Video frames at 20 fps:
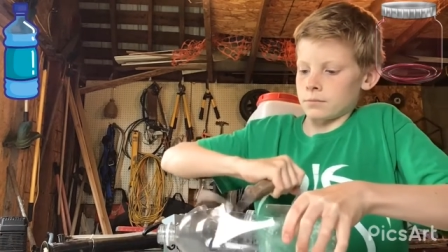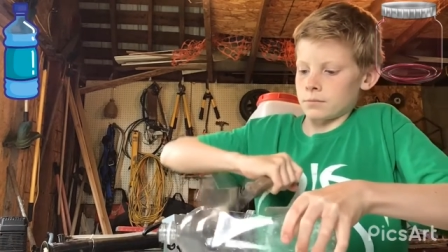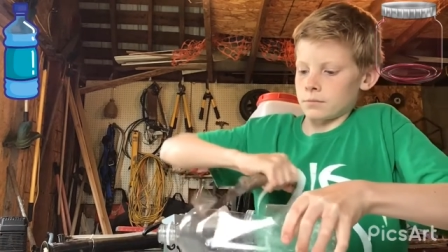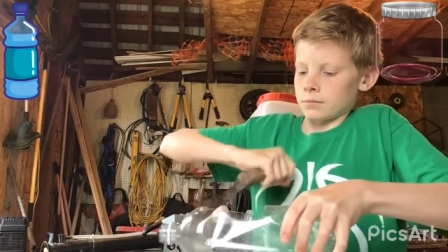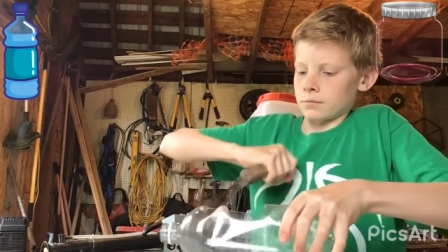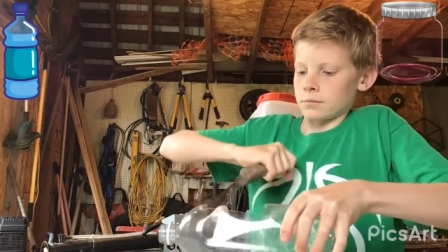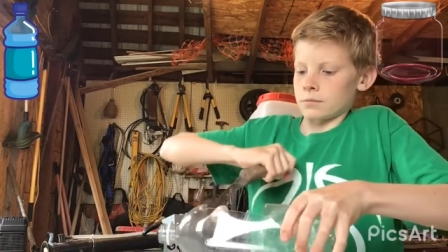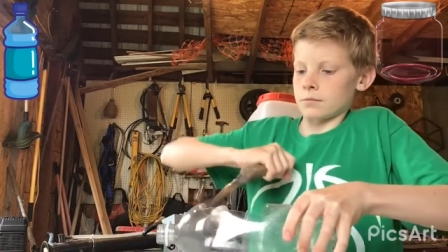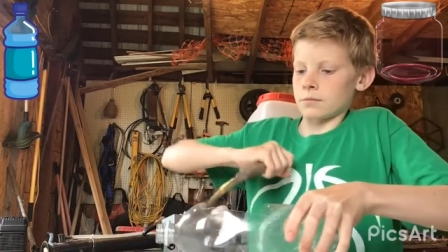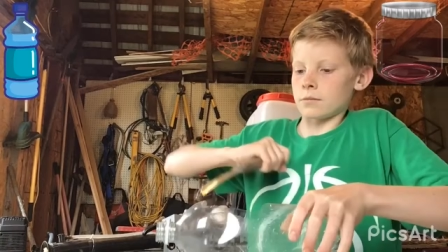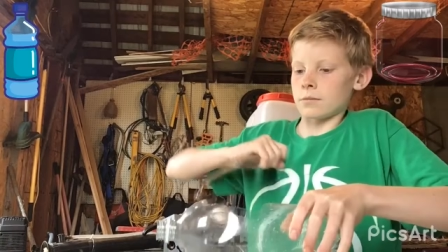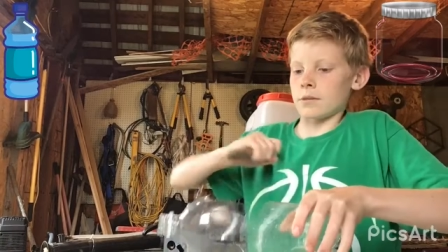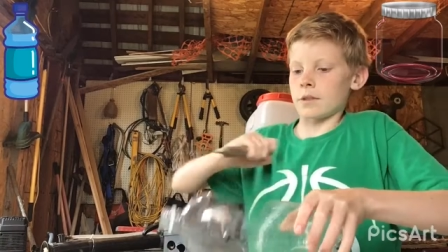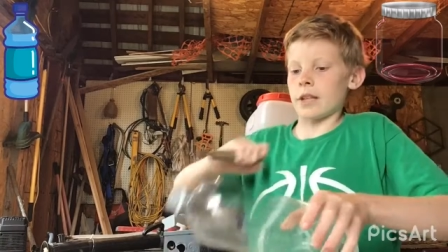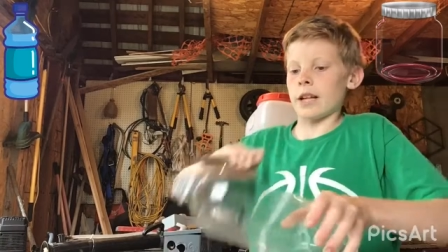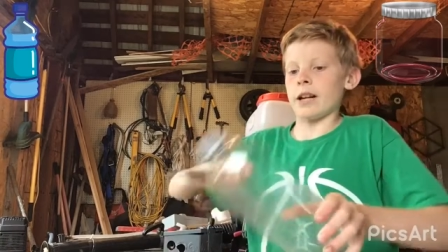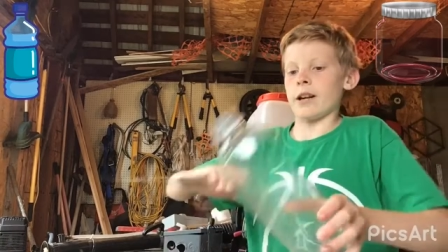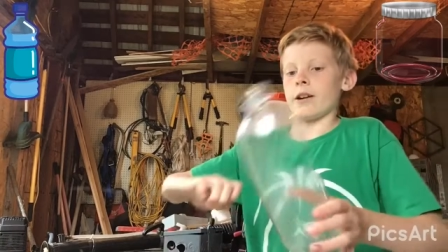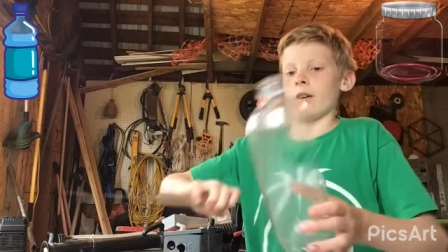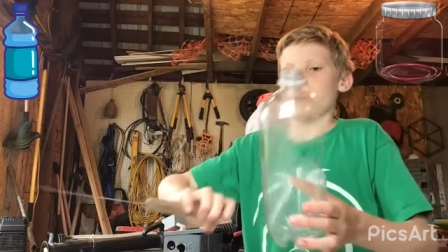there.
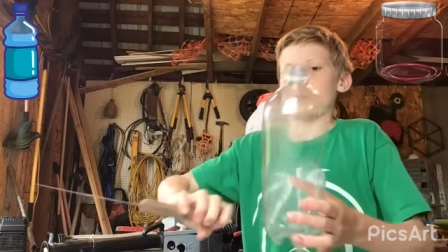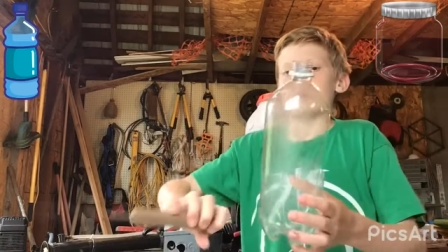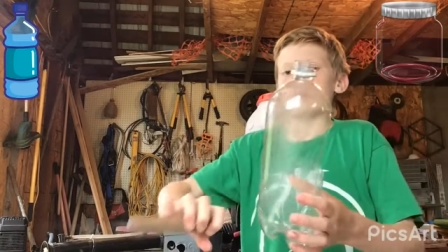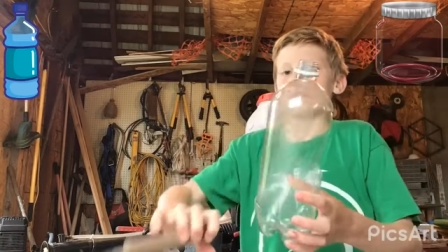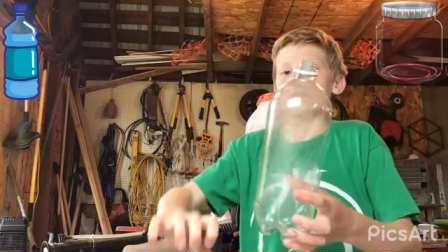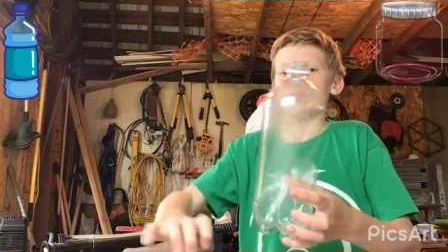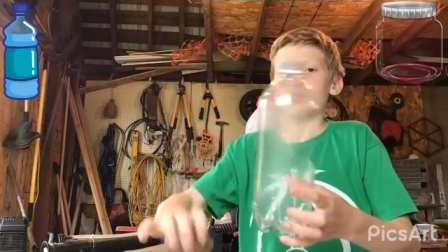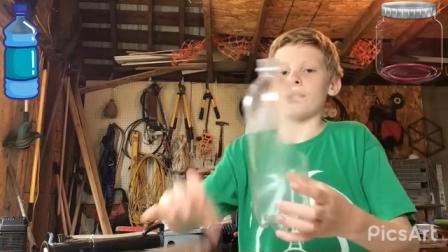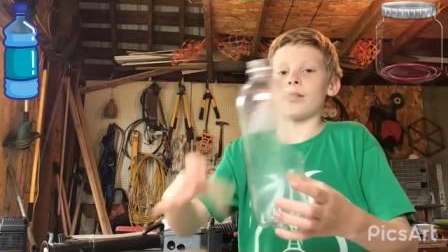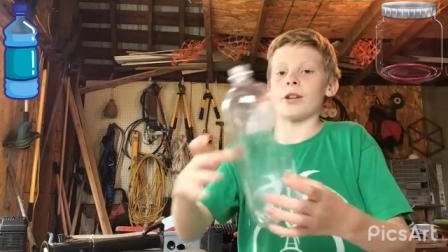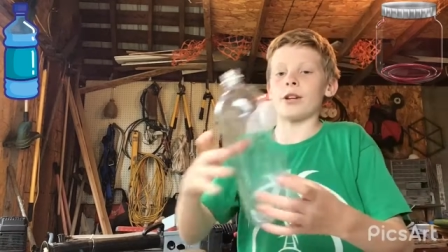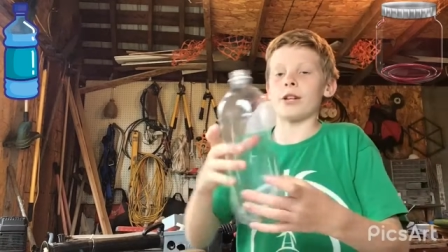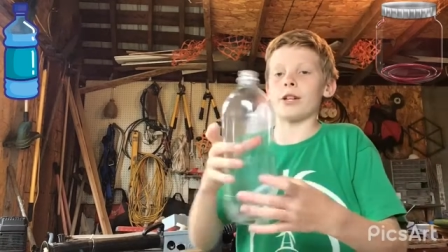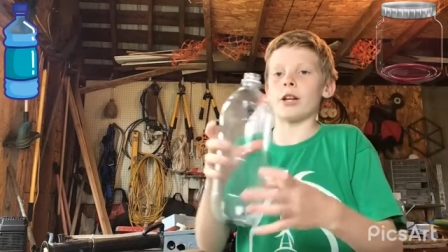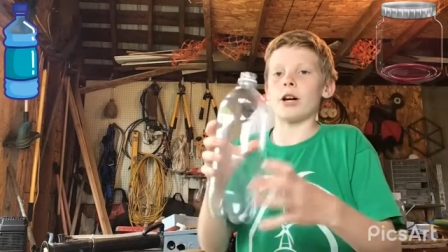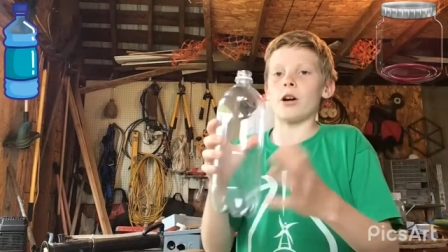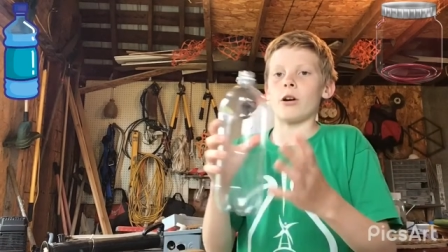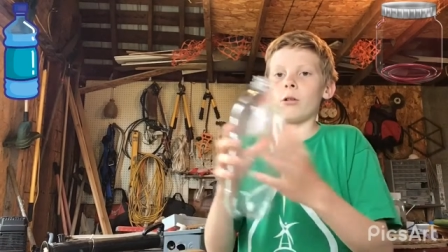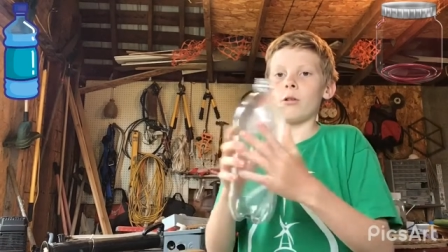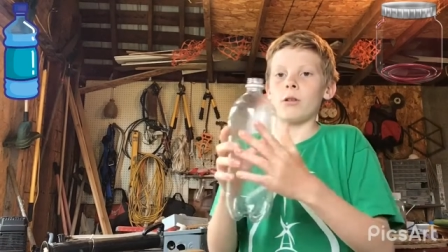So there you go.
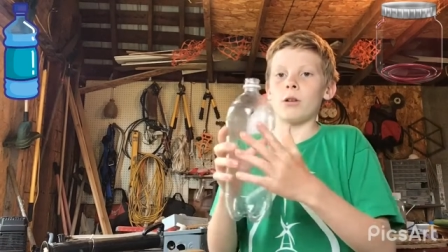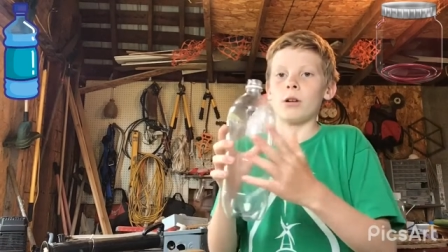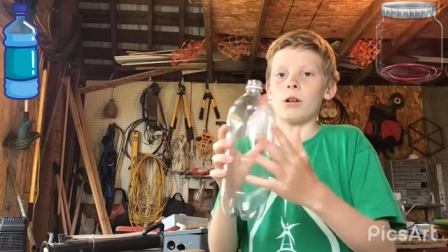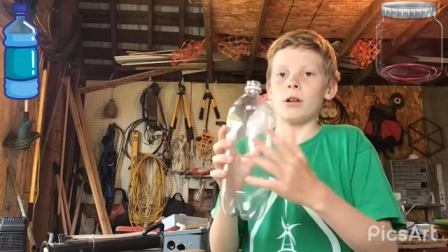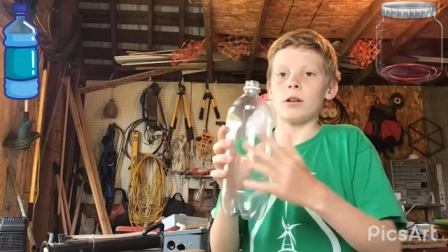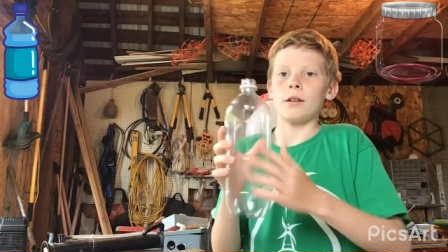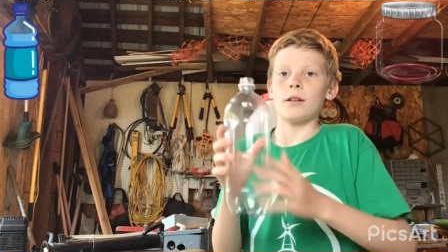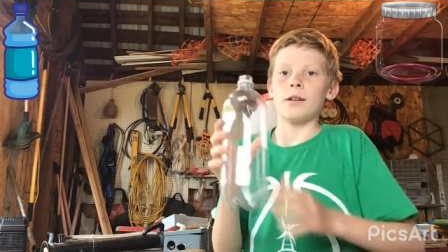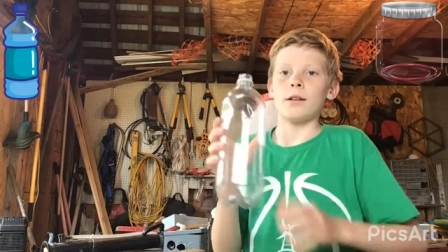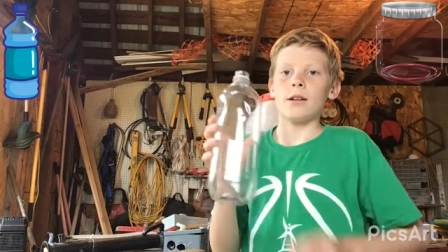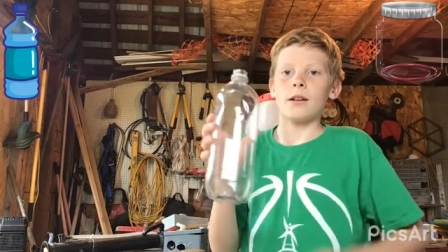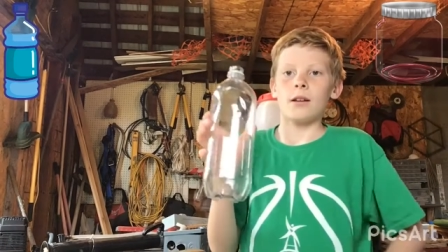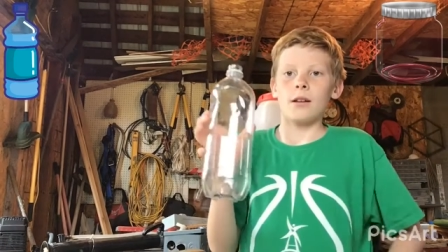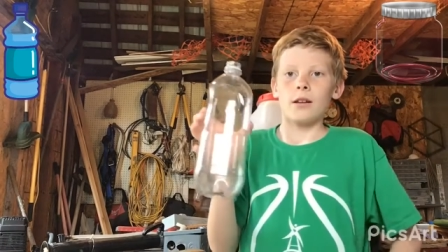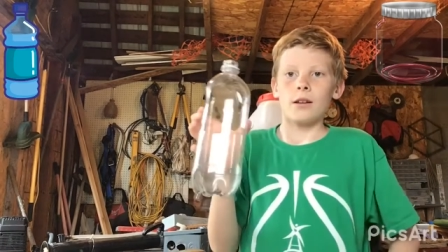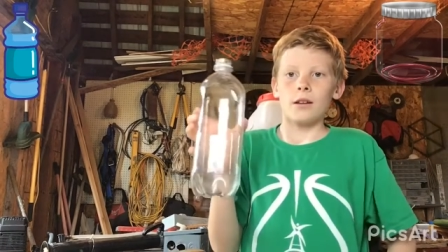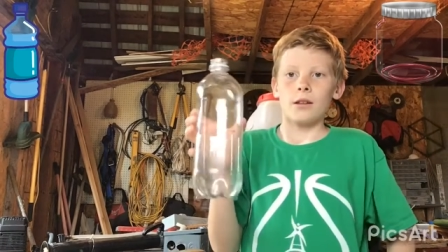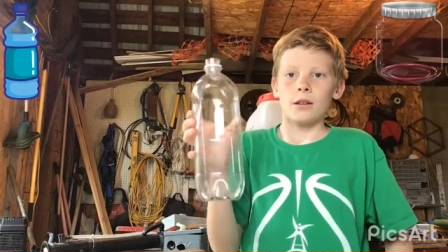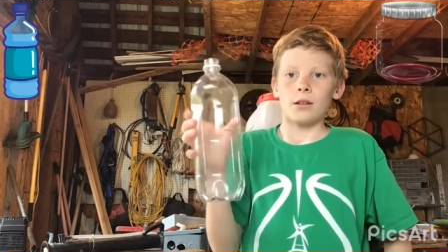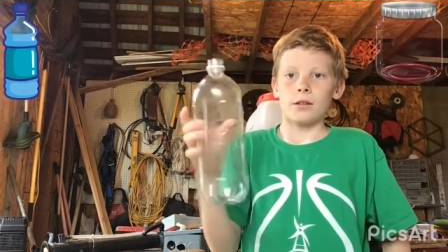
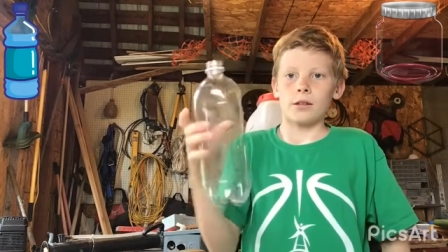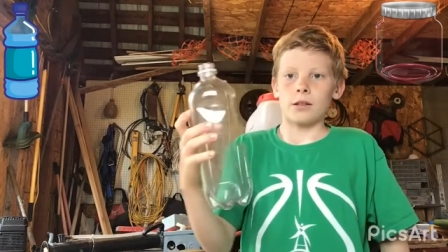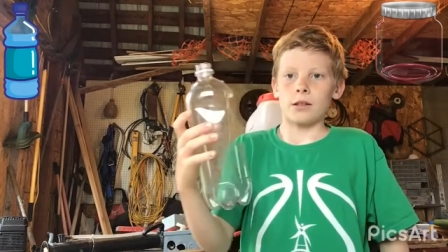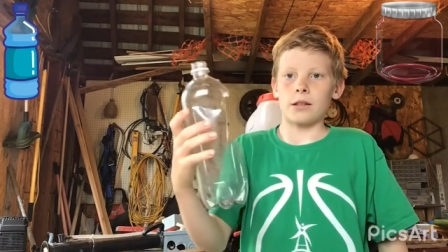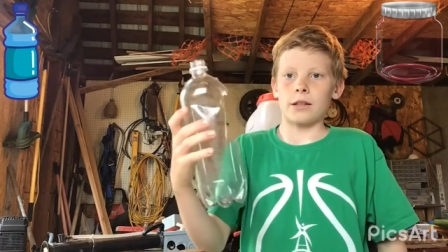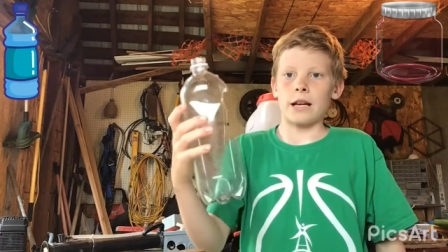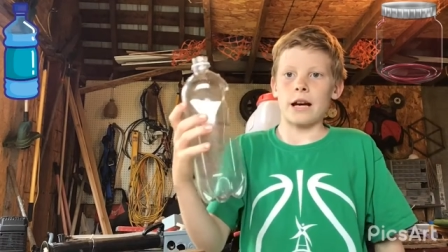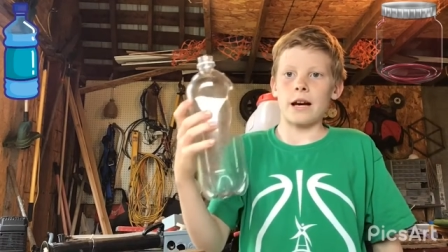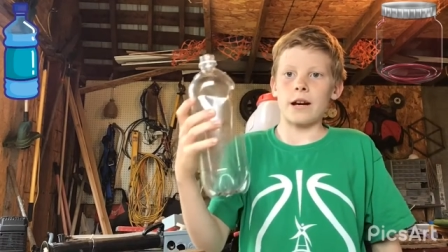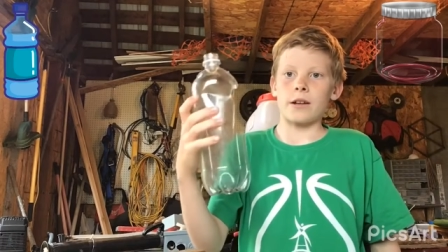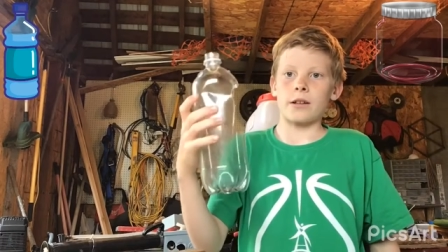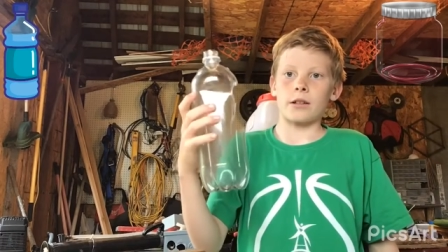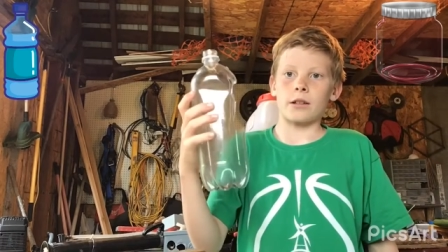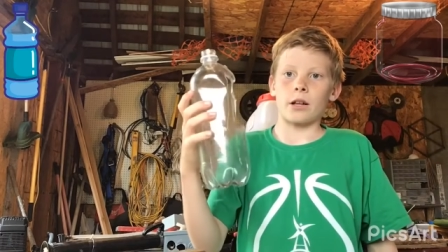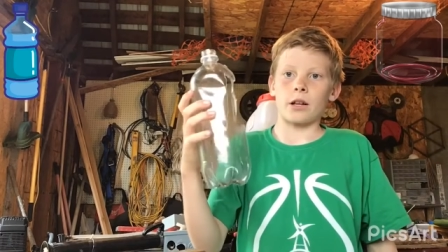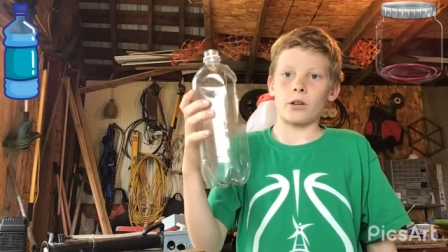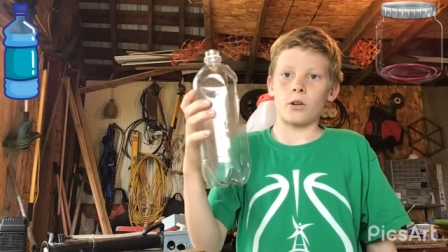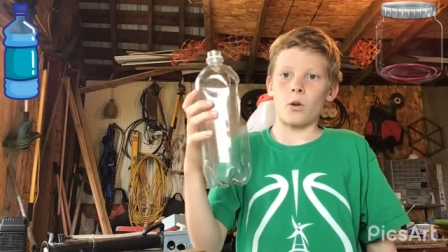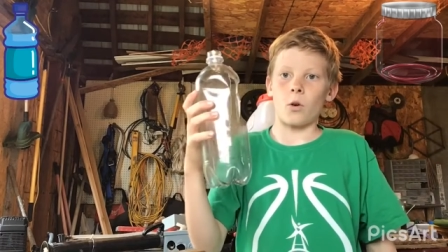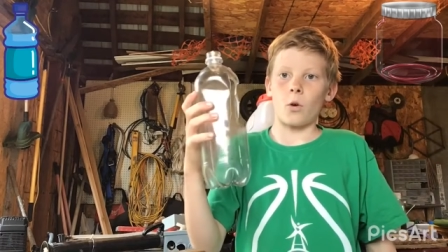Look at that. Got a
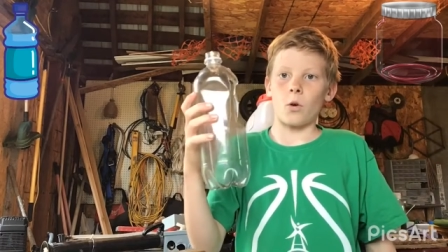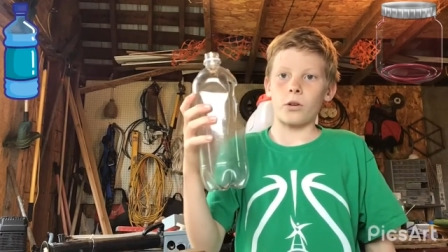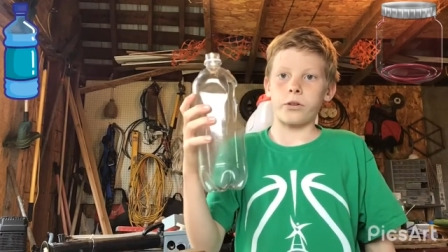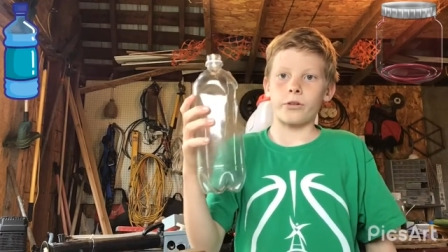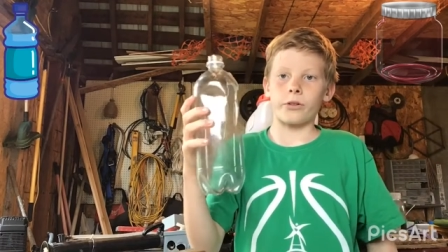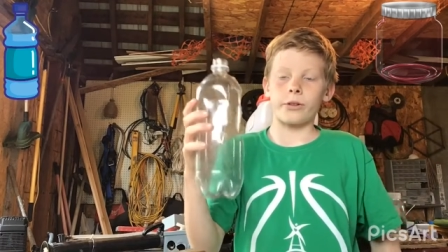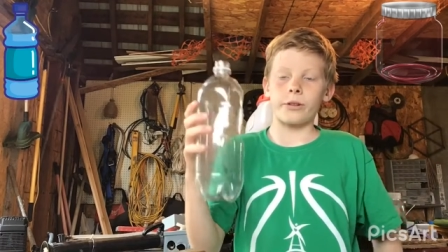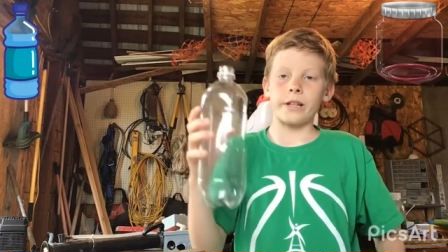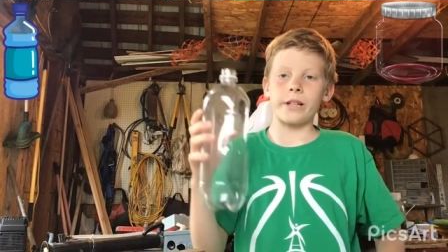hole through it.